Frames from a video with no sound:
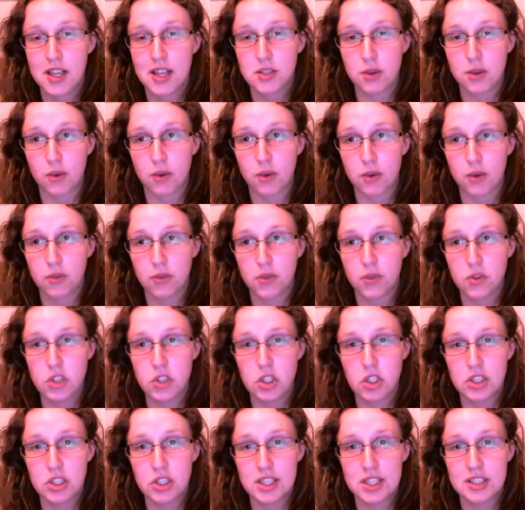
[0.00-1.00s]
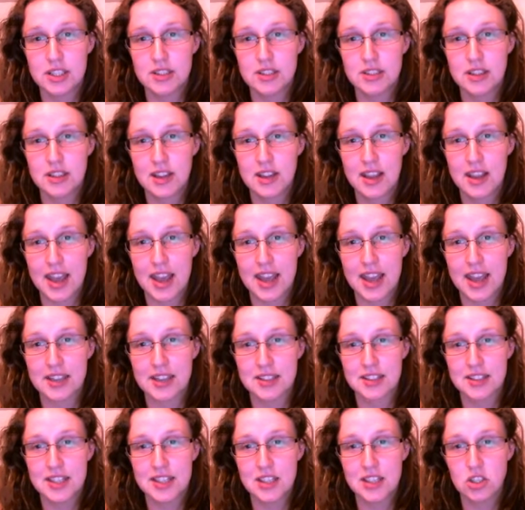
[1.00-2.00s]
So I've got 4 newtons and
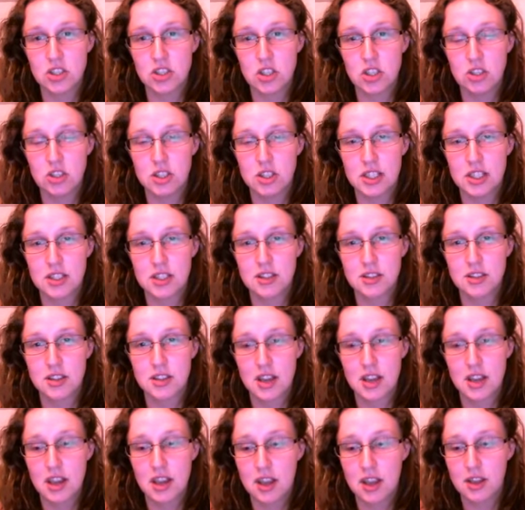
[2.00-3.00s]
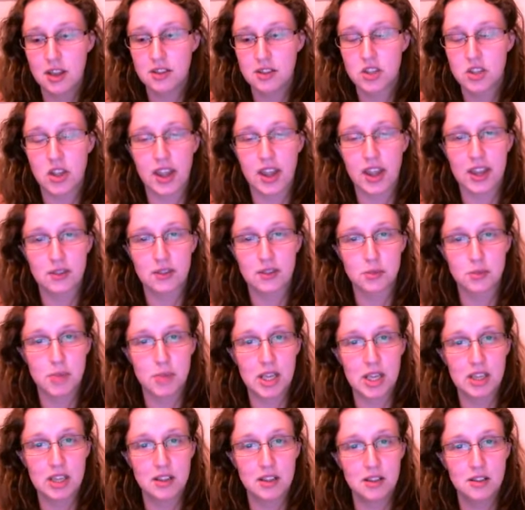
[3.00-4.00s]
6 newtons, so that gives
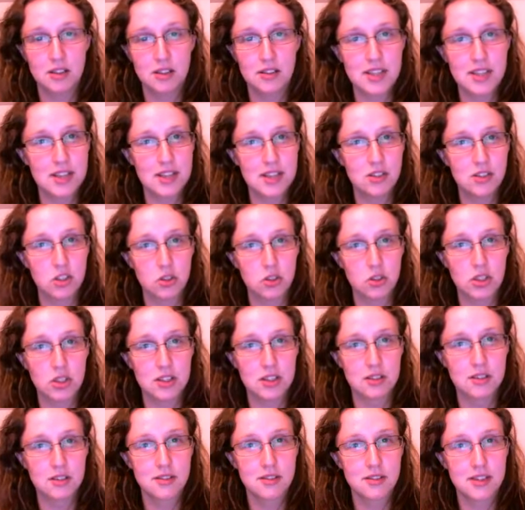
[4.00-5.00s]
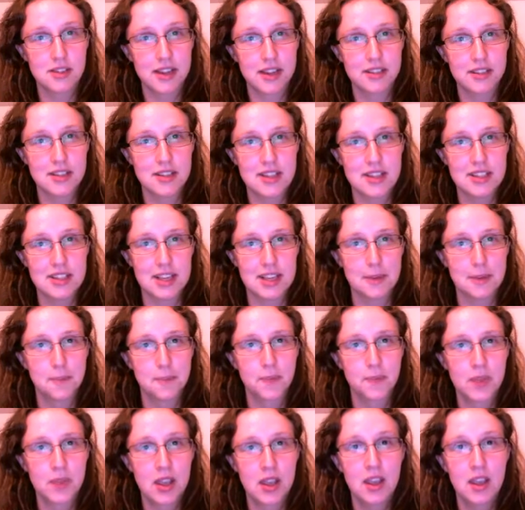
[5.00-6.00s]
me 10 newtons. Nice and easy.
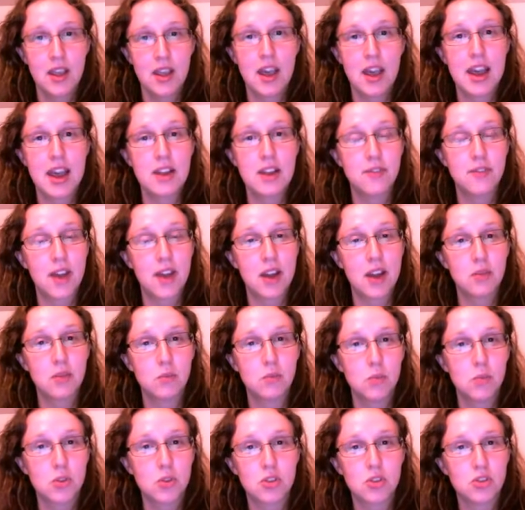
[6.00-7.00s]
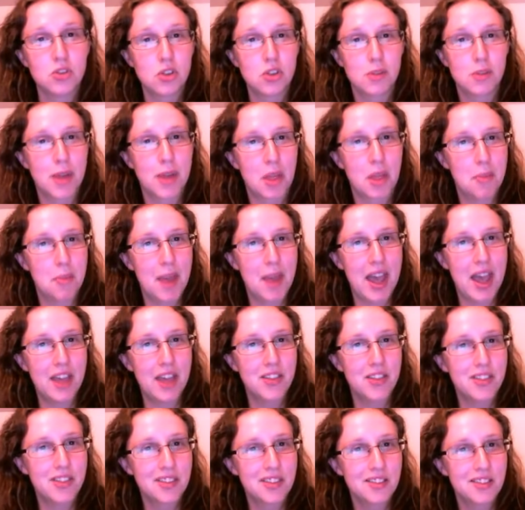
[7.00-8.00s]
And if I wasn't sure about the
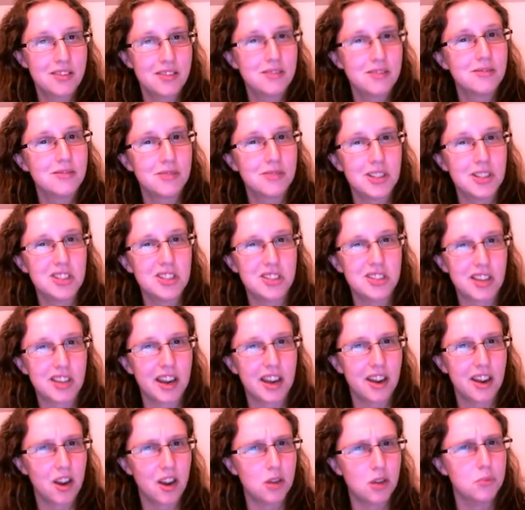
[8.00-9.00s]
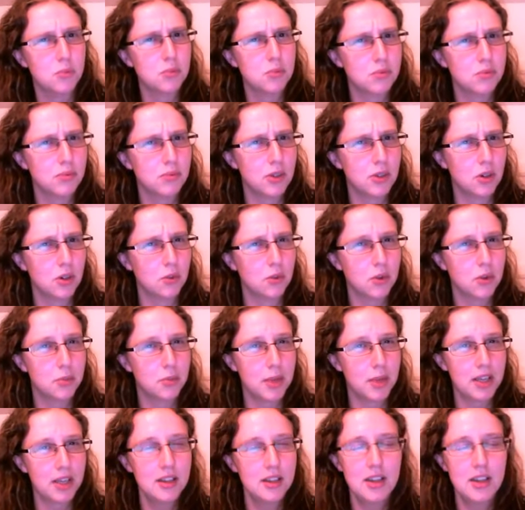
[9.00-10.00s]
math, which I hope we all would
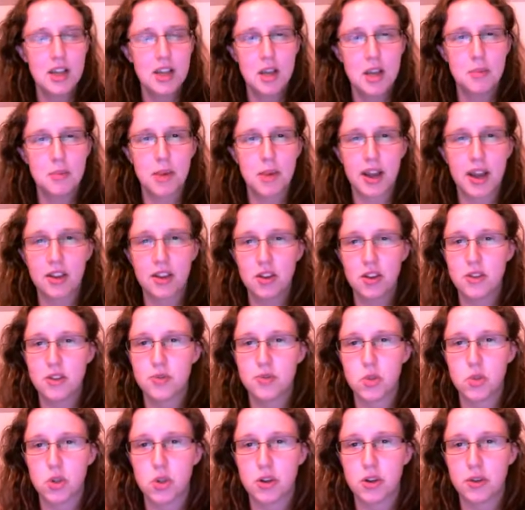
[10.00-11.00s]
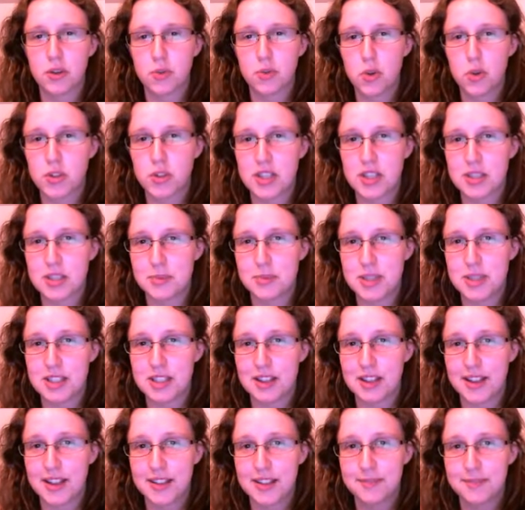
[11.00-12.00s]
be, but I could have drawn a 4 centimetre
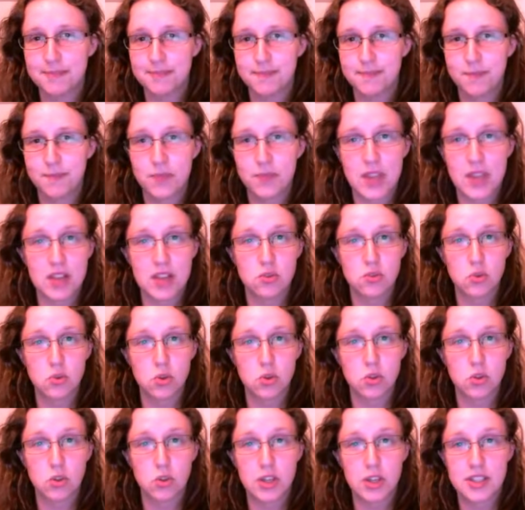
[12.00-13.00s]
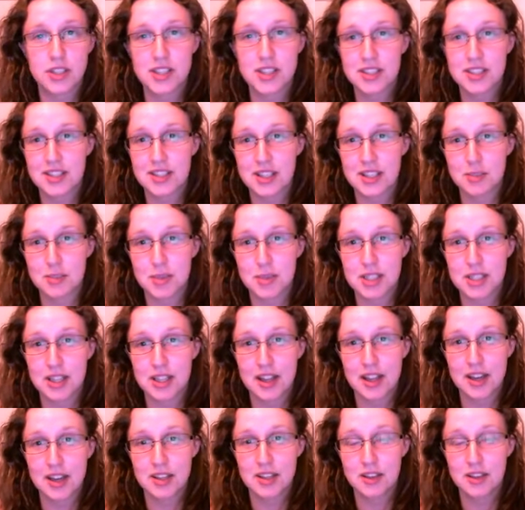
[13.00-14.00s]
line, then drawn a 6 centimetre
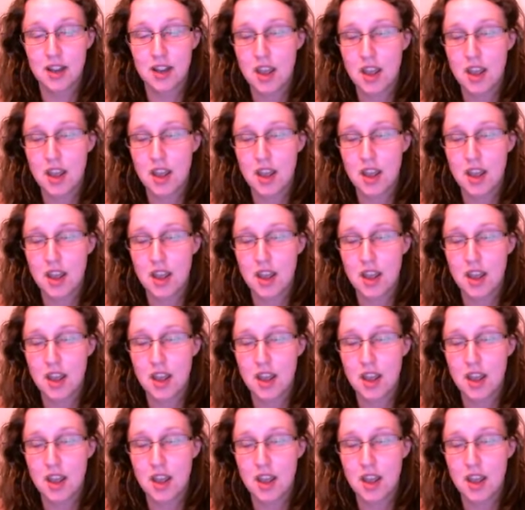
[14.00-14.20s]
line,